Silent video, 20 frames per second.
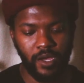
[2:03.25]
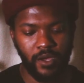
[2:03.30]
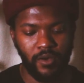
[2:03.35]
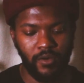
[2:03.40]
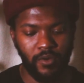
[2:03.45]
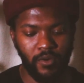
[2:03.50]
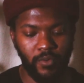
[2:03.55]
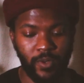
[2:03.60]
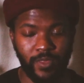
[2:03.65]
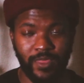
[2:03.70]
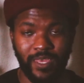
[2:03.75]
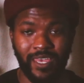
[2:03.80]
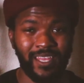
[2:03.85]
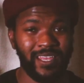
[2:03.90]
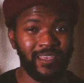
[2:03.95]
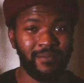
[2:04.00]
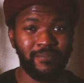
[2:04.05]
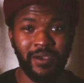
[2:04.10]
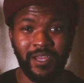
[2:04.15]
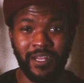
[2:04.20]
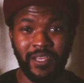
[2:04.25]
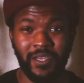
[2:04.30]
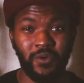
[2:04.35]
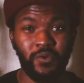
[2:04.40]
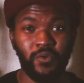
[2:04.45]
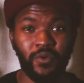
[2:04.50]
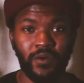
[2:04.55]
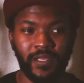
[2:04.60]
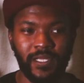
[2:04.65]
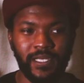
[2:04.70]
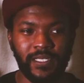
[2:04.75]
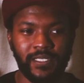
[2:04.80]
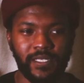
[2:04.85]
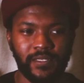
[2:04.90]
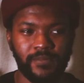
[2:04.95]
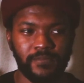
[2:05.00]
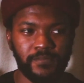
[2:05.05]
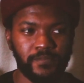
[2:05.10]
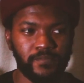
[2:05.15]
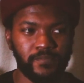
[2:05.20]
or with anybody who will
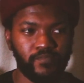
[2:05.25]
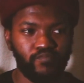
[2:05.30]
listen.